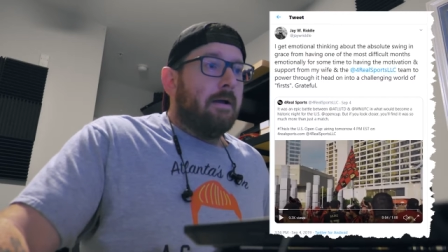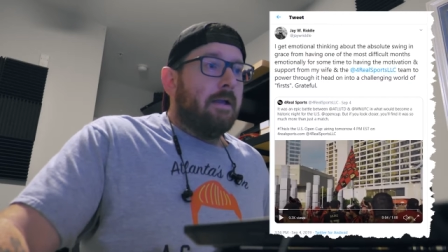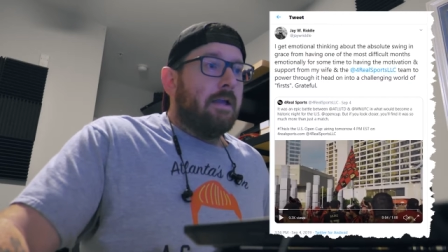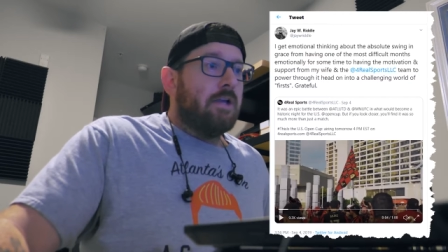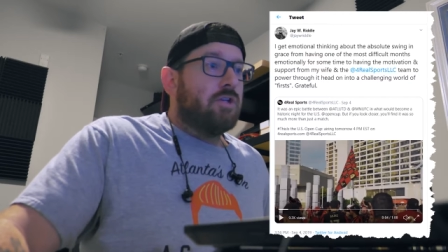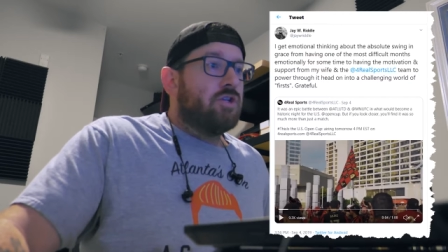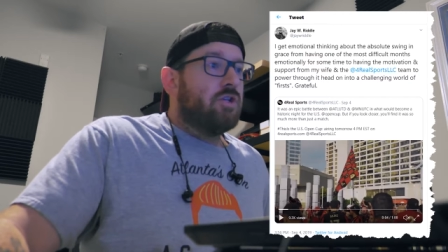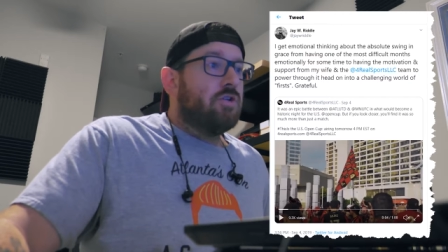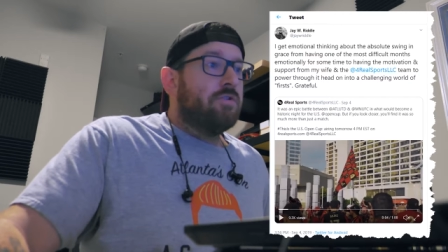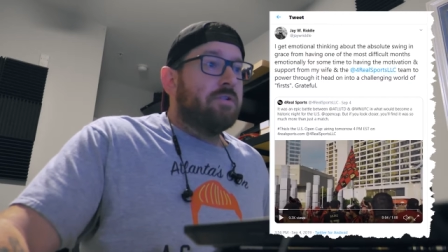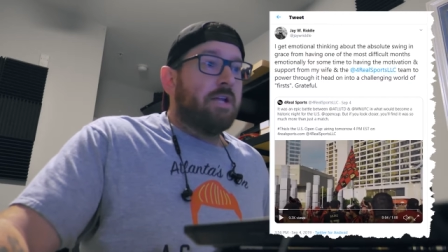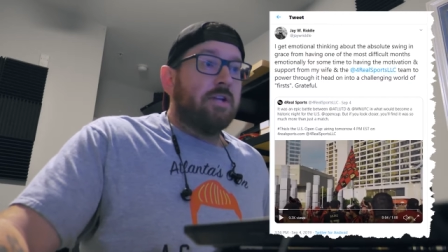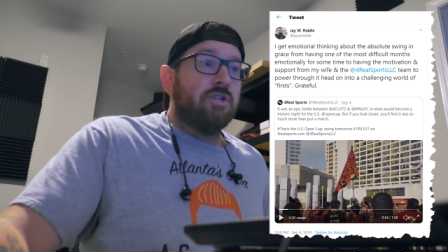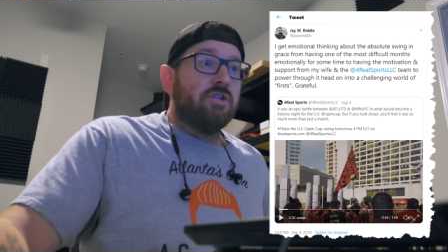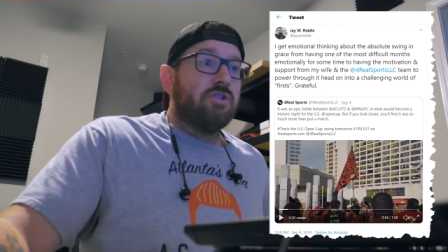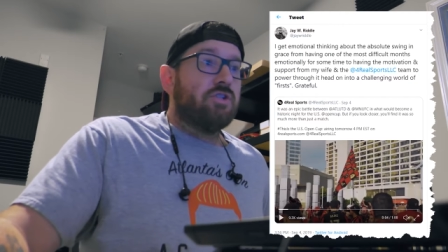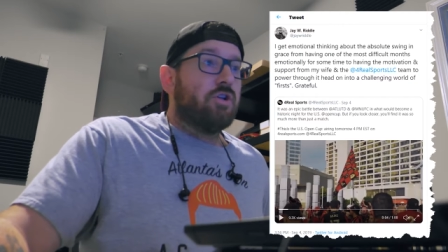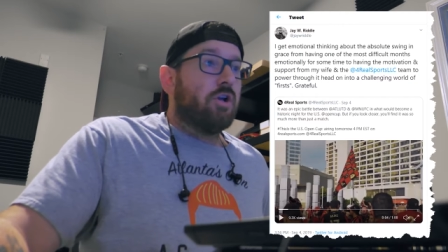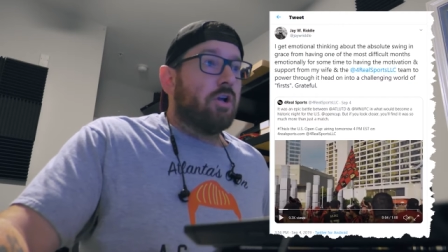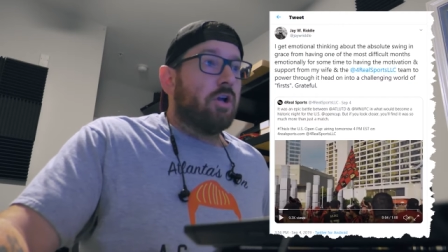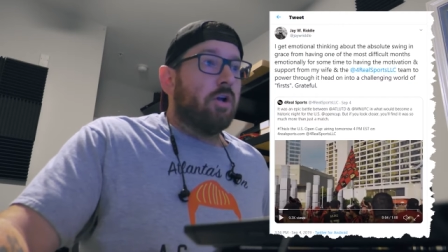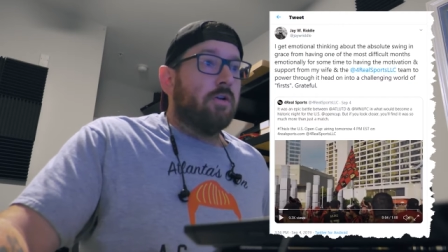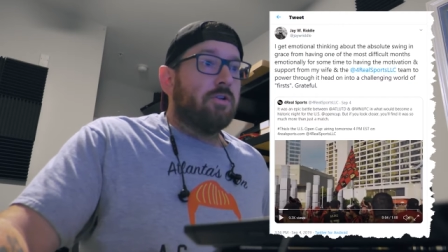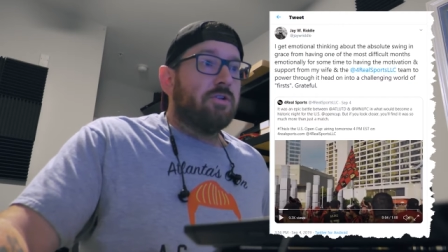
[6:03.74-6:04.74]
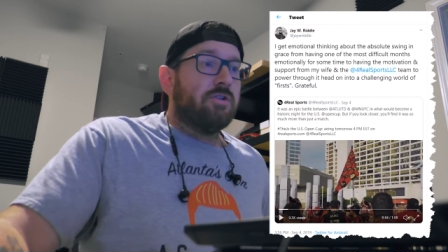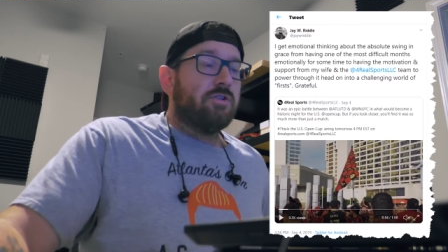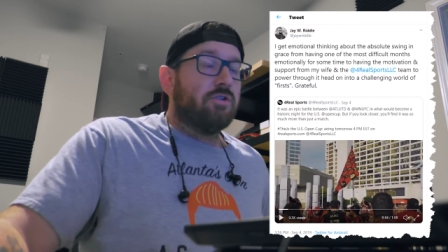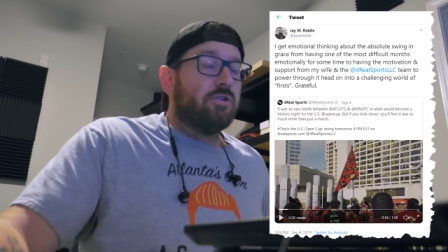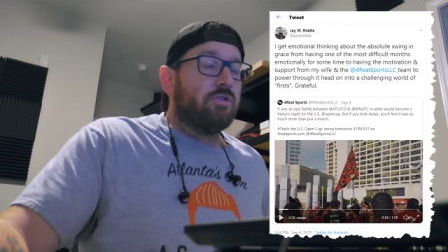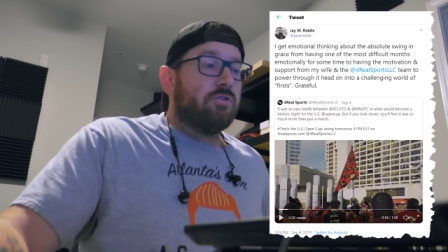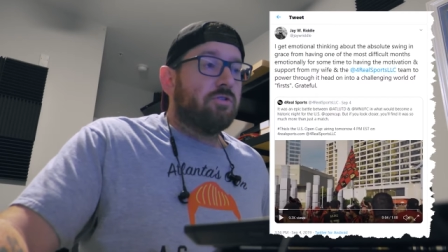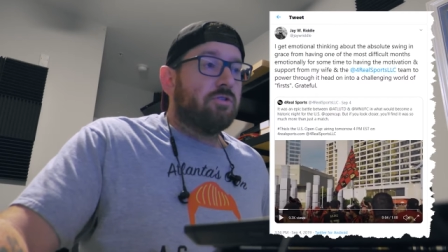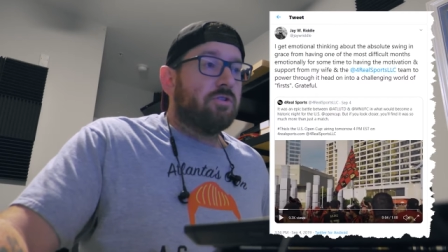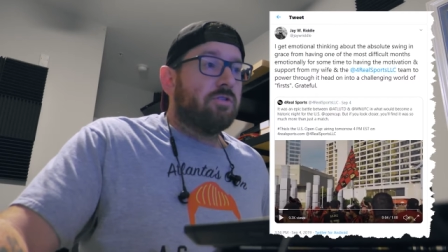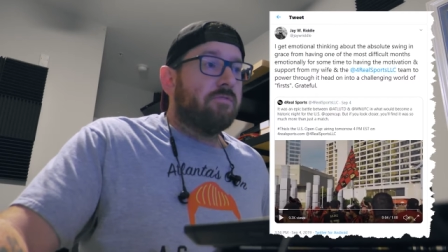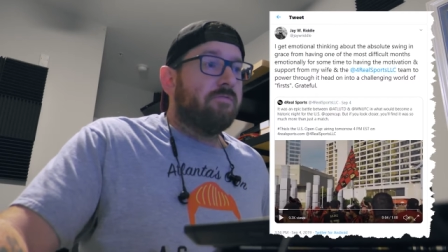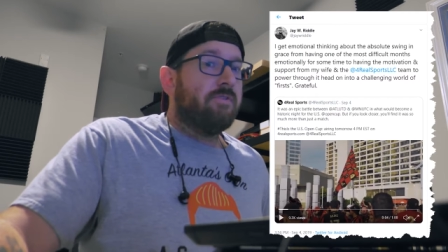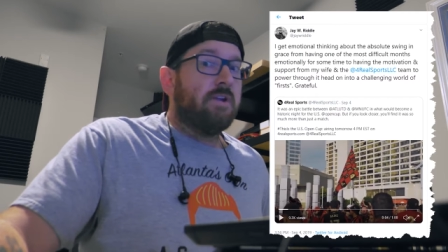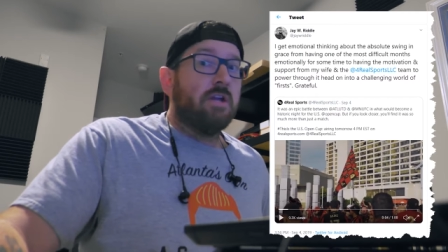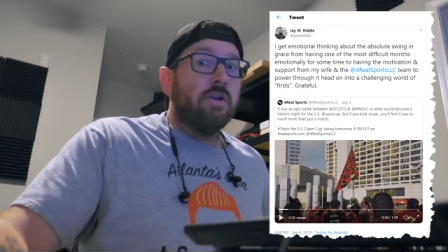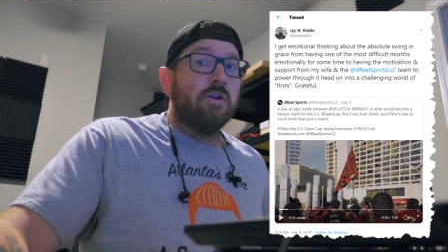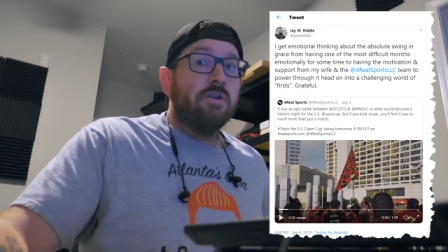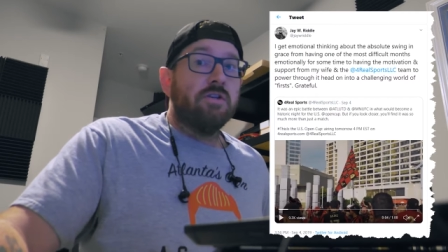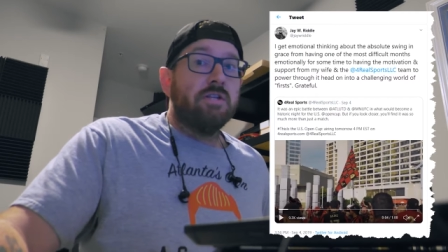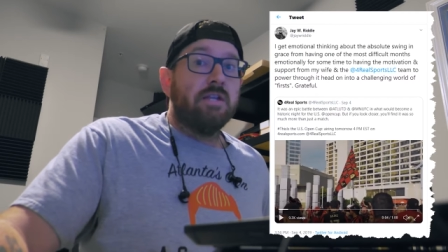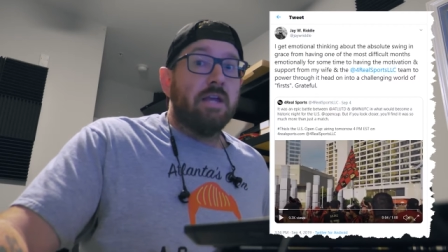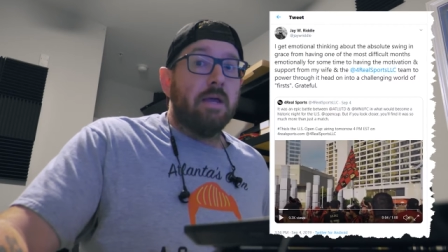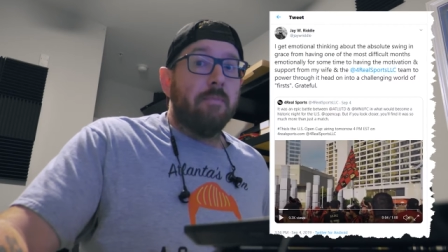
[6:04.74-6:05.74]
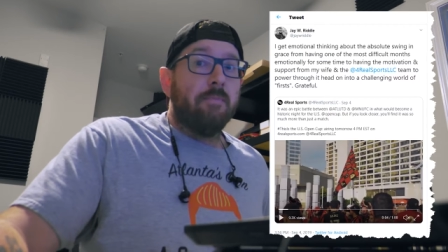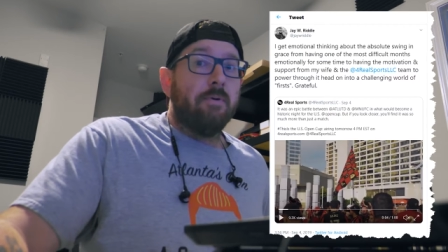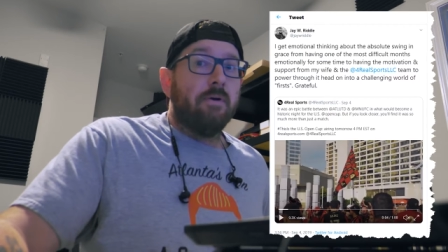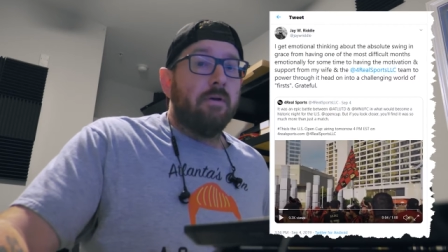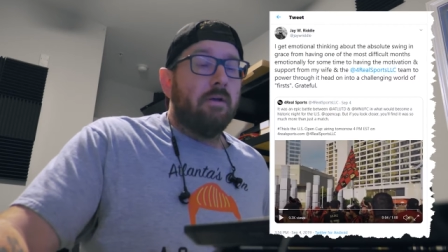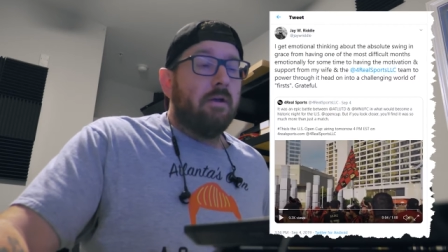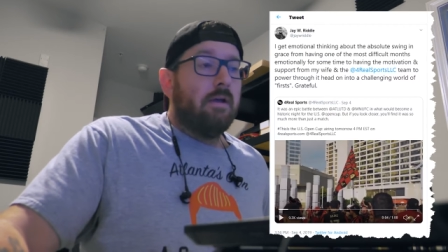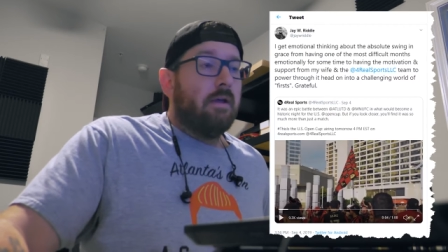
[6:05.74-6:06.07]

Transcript: issues. I just took a severe dip